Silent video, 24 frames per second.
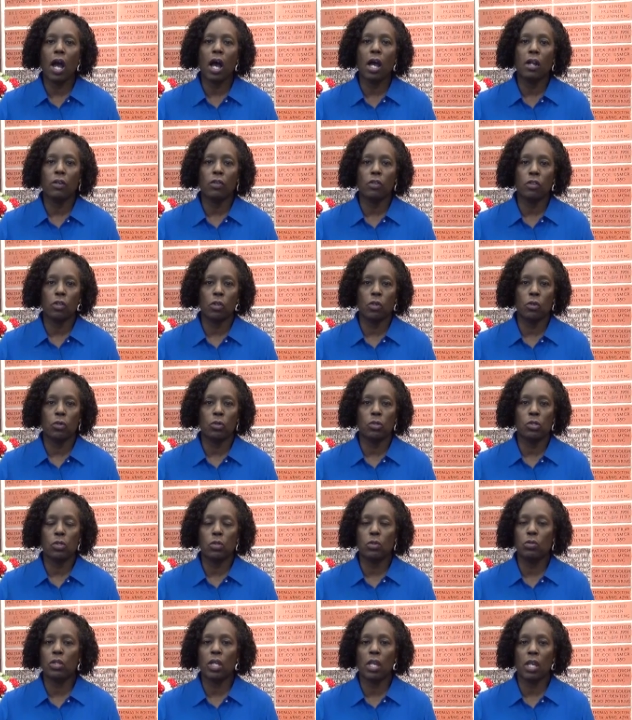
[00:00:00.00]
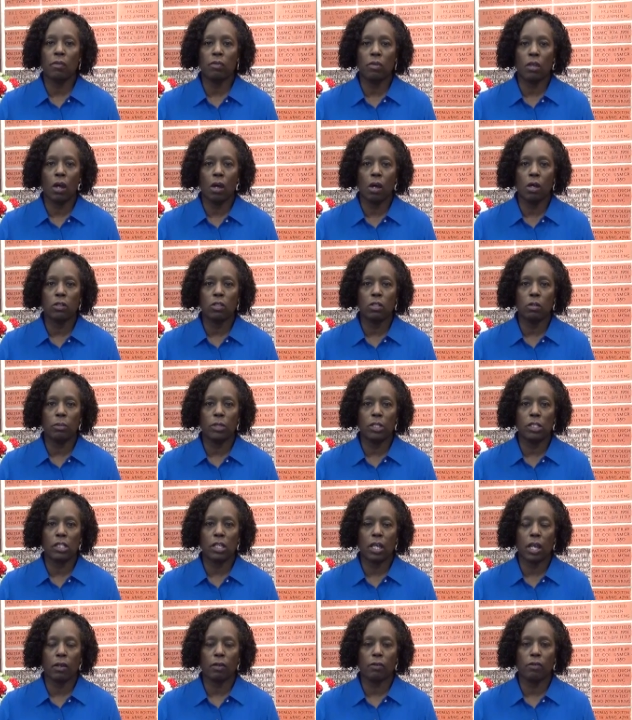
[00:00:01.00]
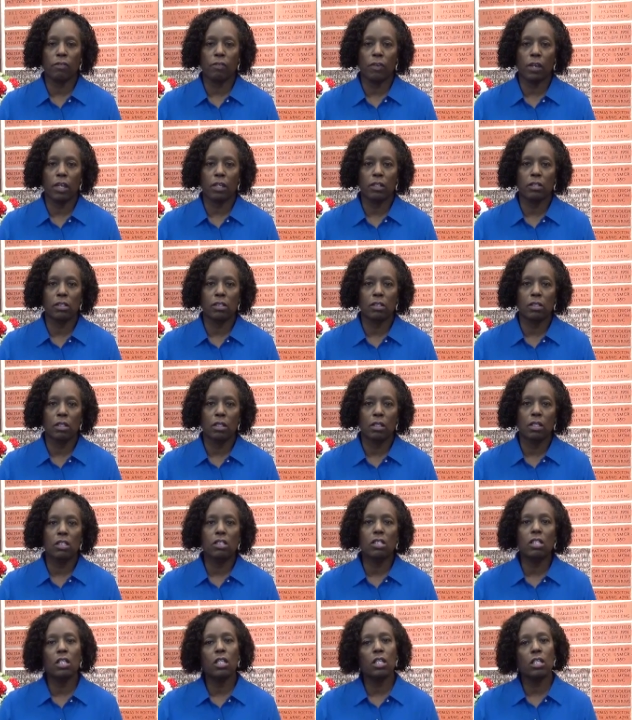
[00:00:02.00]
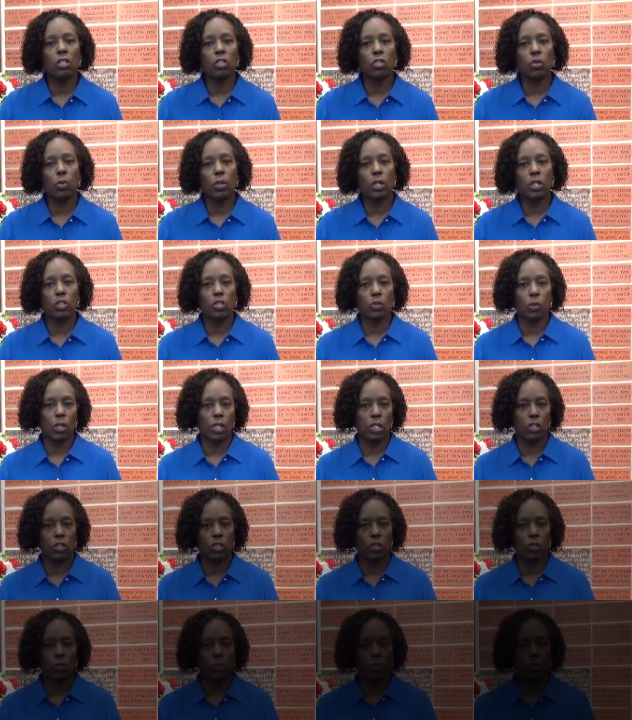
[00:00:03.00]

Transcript: honor those who gave the ultimate sacrifice. See you in 2022.